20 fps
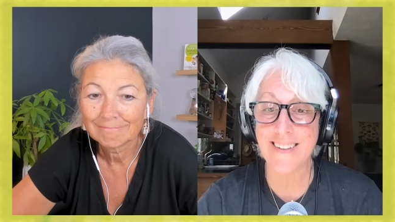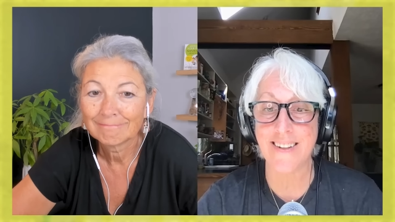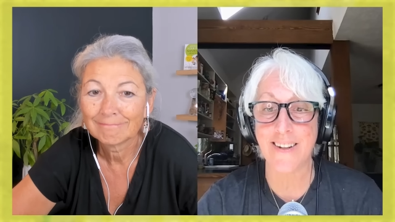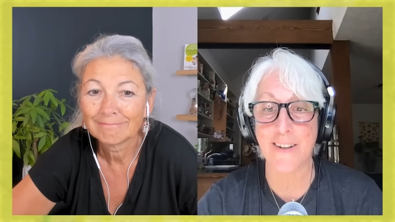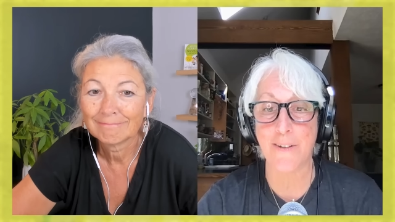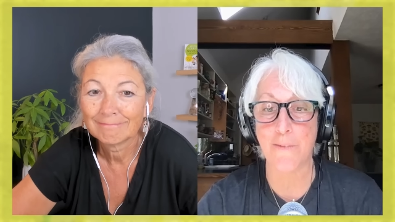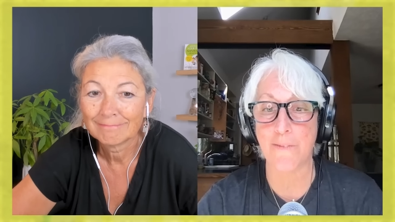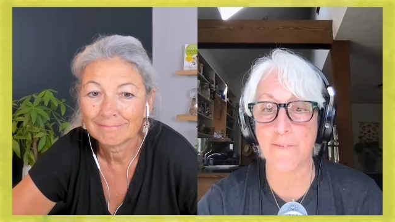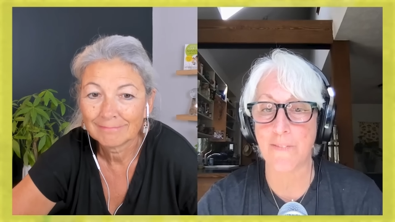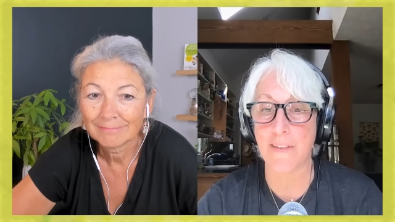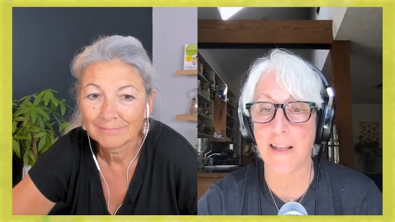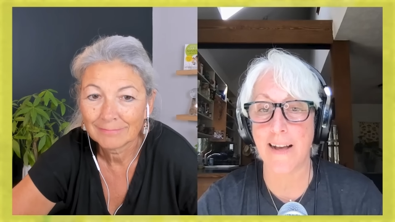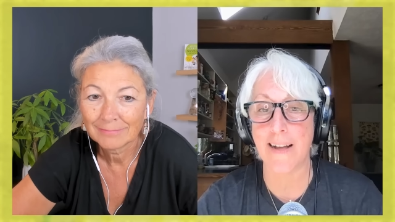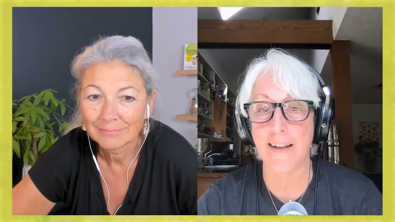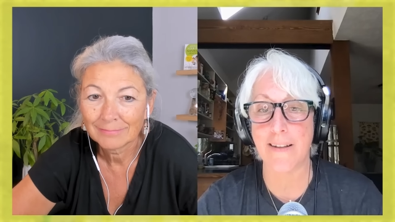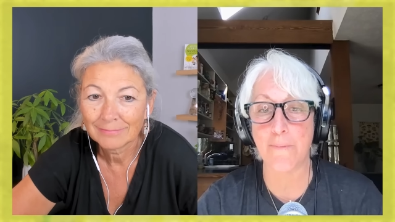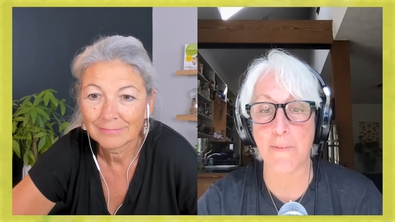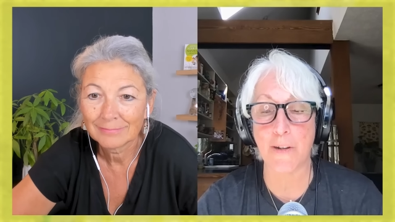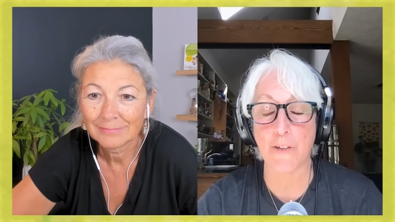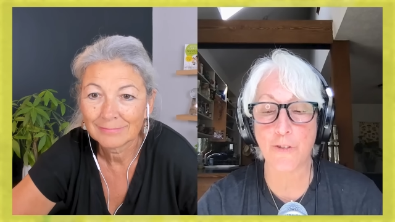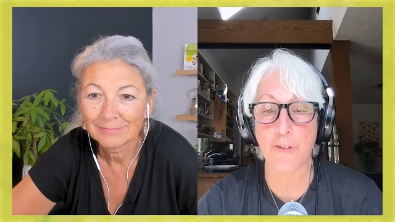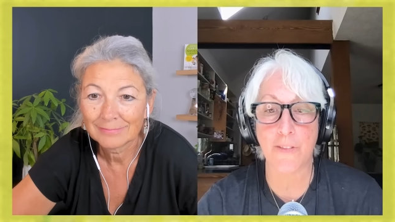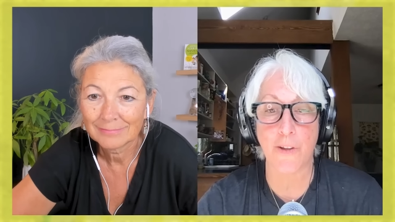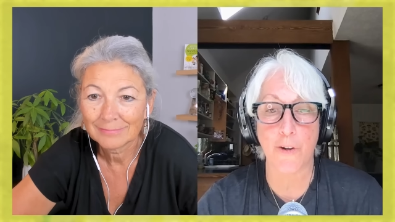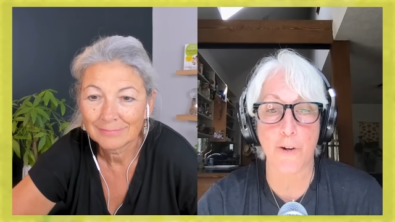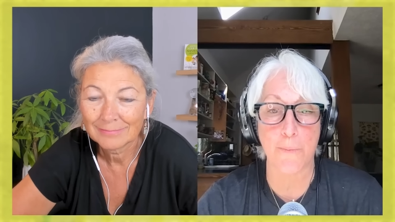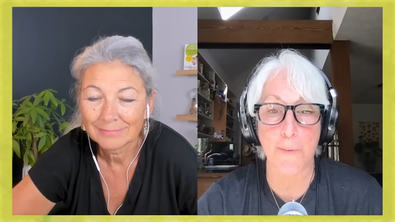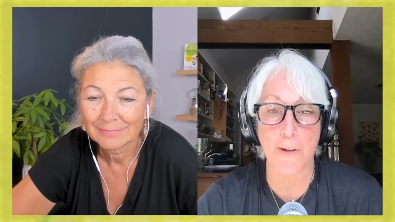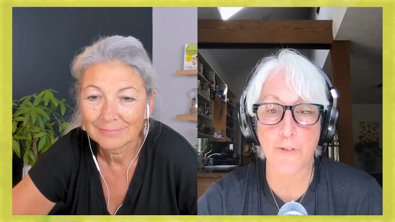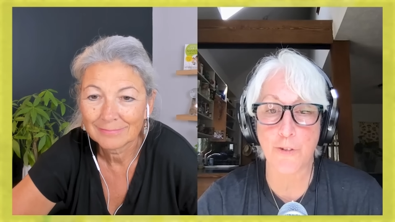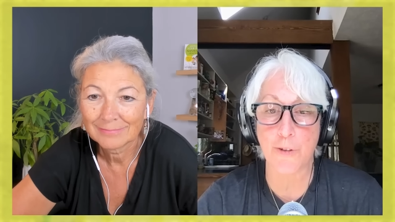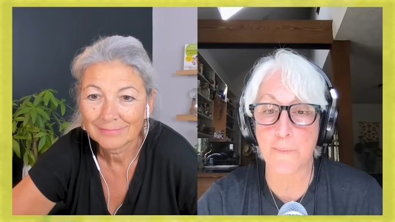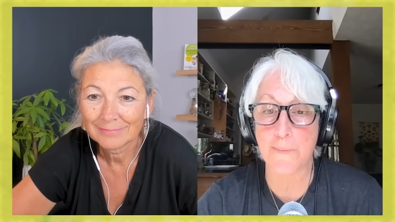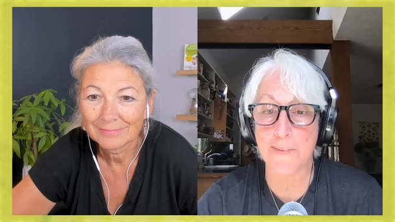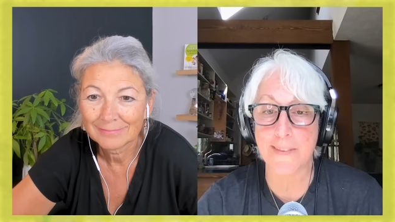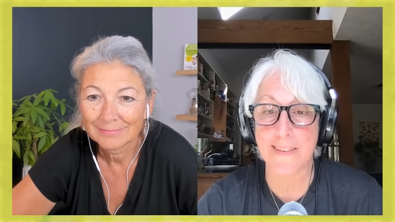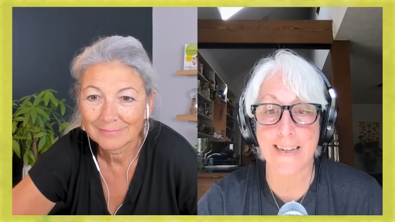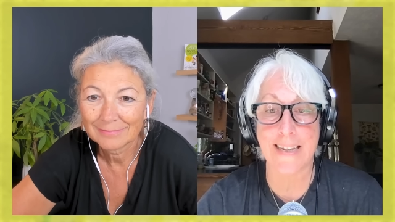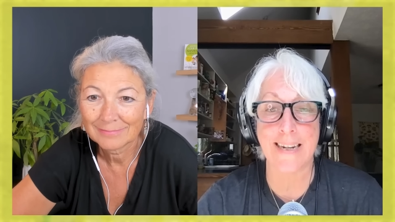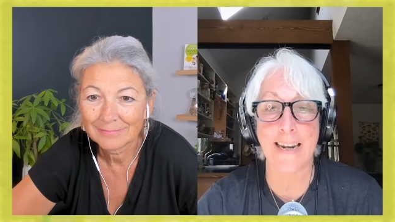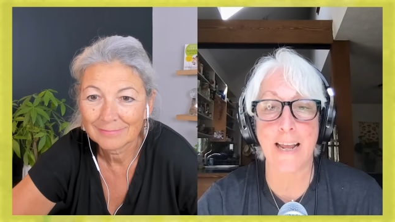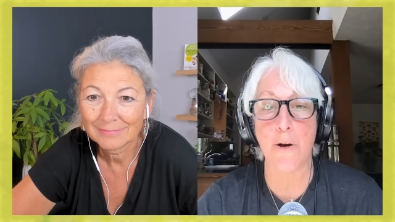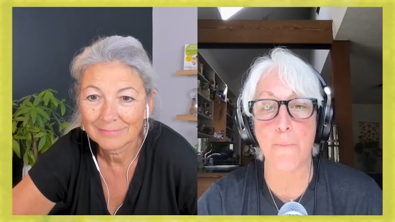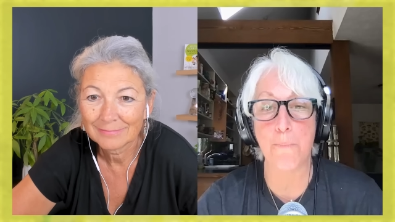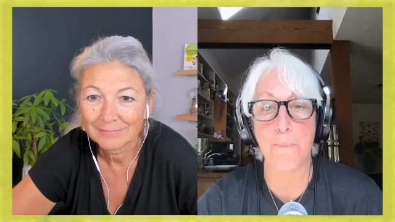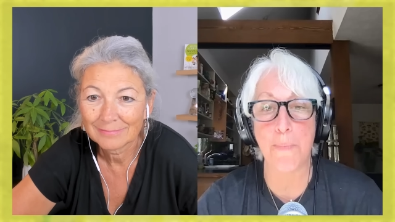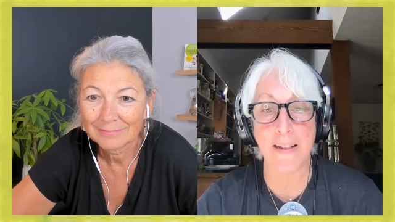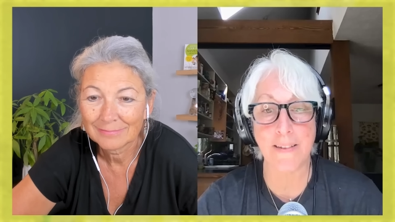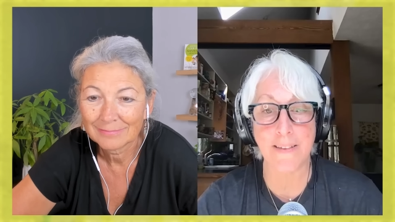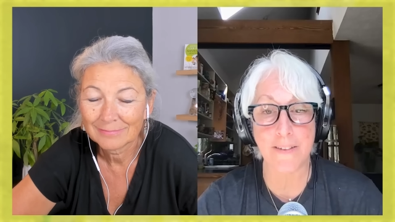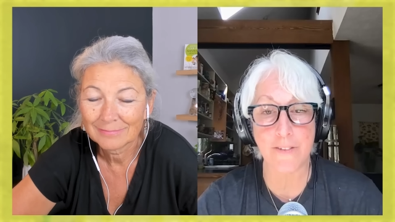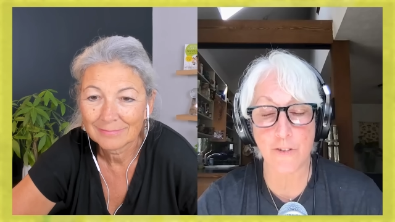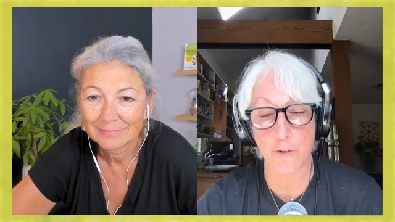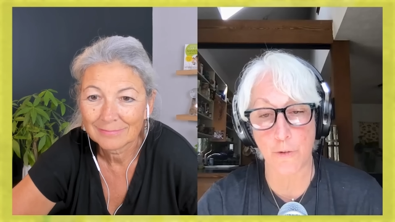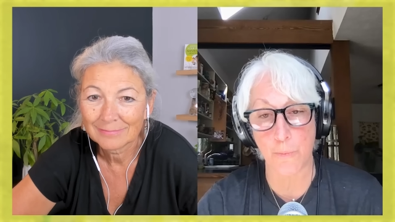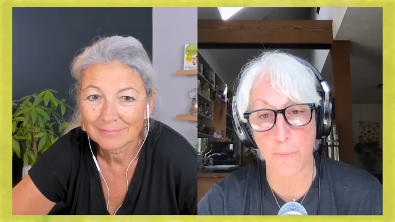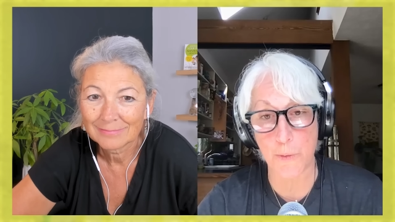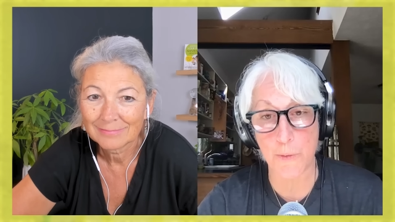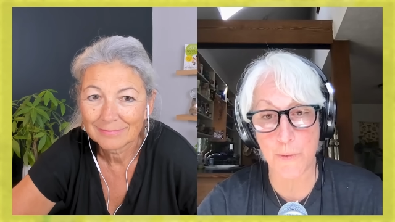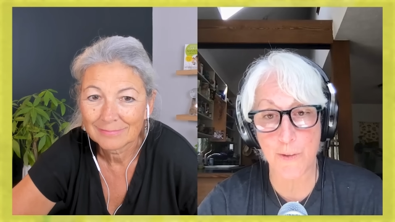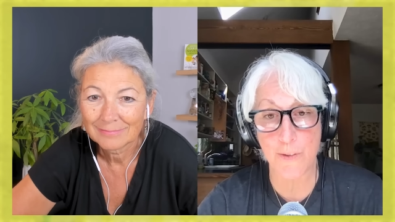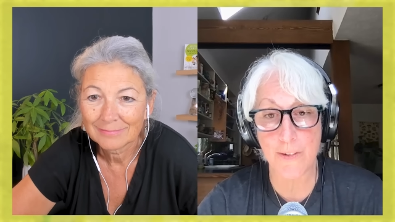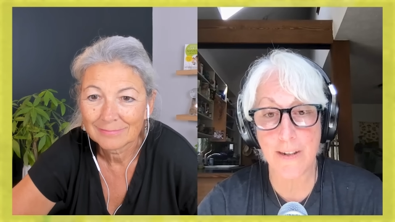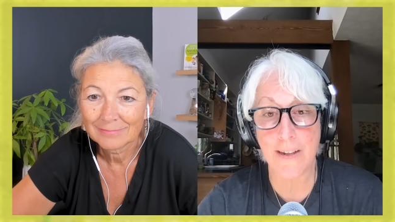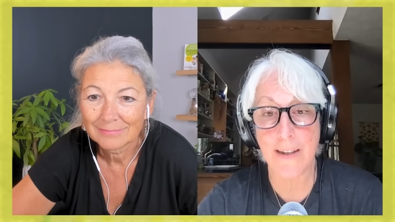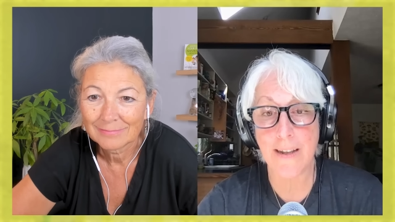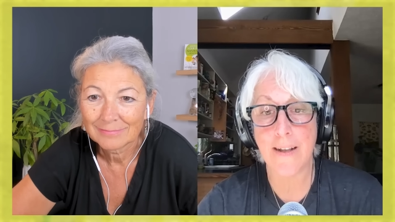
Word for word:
Speaker 1: You know, uh, there are mushrooms that can help balance your mood.